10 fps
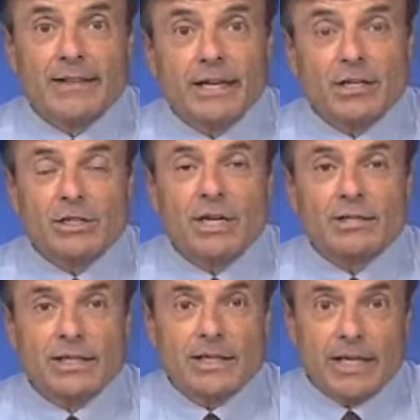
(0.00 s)
They
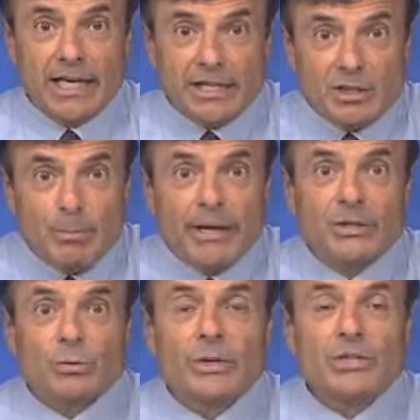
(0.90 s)
conduct
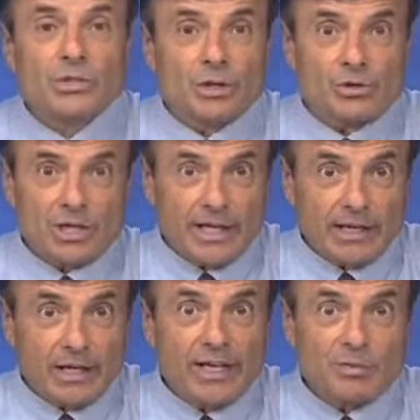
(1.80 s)
independent research and
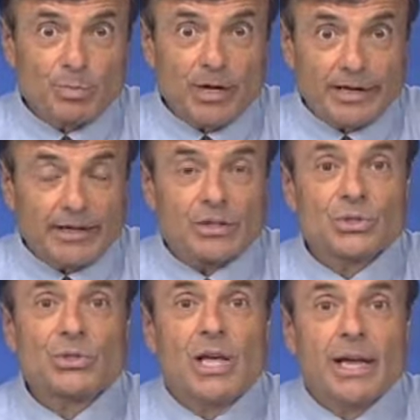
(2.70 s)
analyze
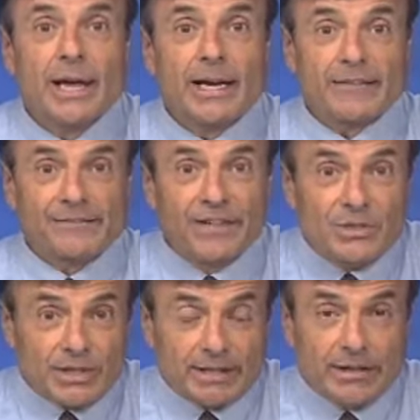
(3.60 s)
products. And I've
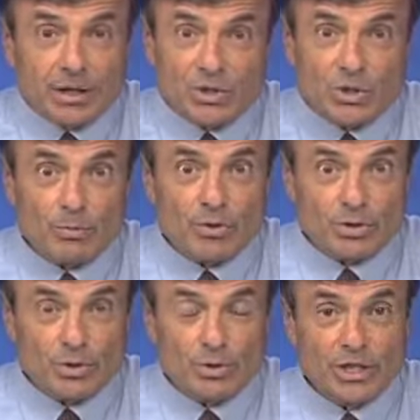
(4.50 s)
visited the
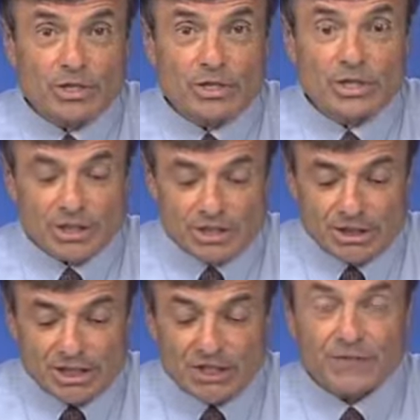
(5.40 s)
Consumers Union
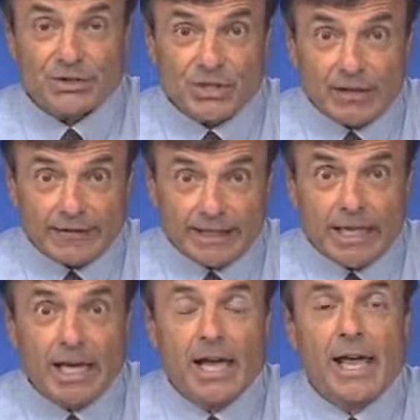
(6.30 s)
test
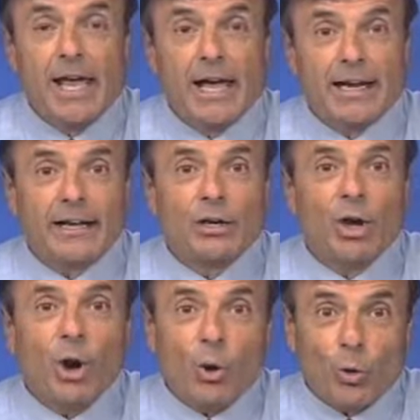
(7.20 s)
facility, and I
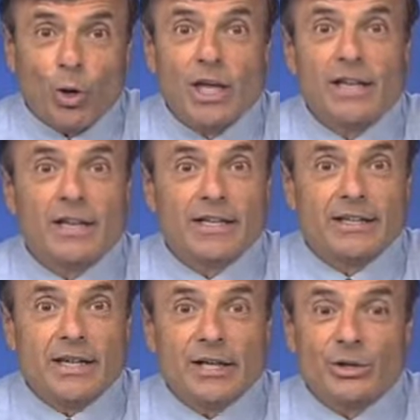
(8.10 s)
know
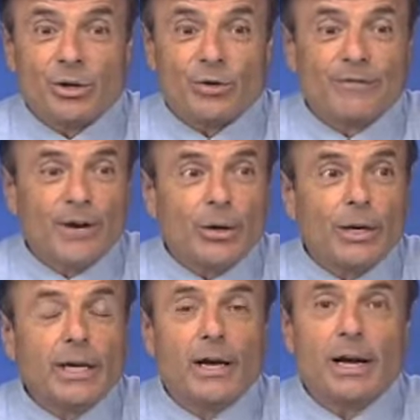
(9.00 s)
that they're
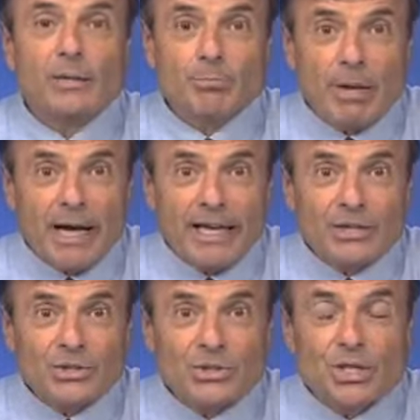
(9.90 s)
very
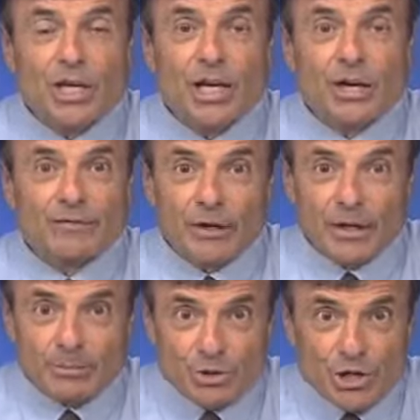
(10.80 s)
unbiased,
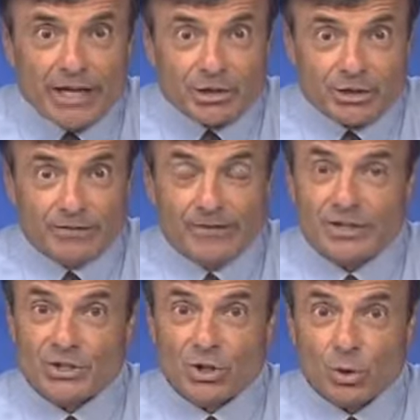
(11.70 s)
very objective.
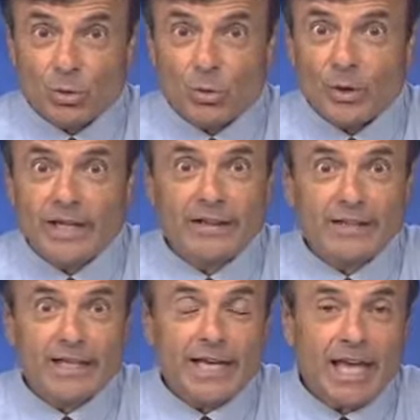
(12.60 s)
And so
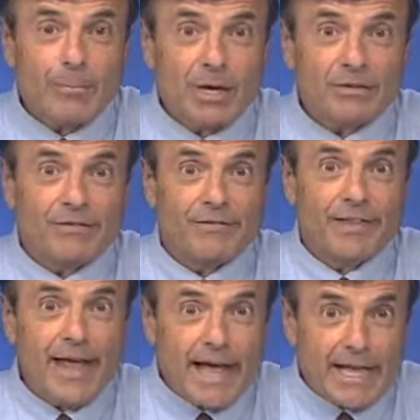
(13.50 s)
anything that came out of
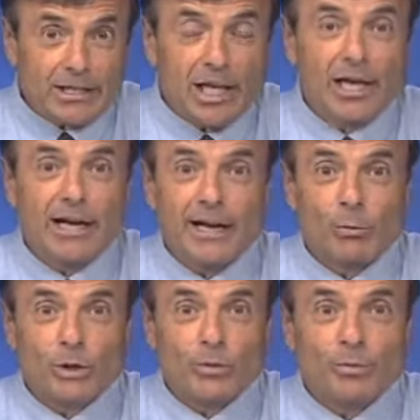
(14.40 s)
that, I
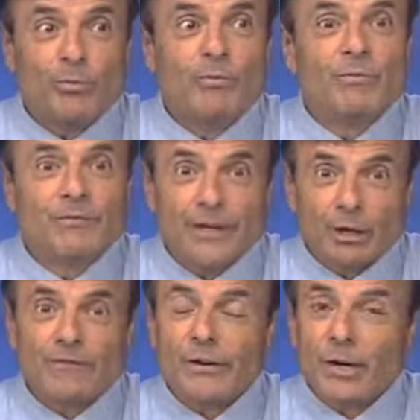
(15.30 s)
would
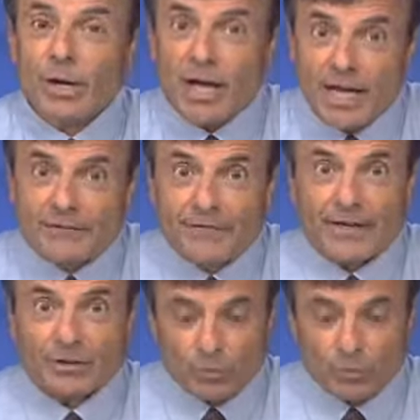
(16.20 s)
feel very confident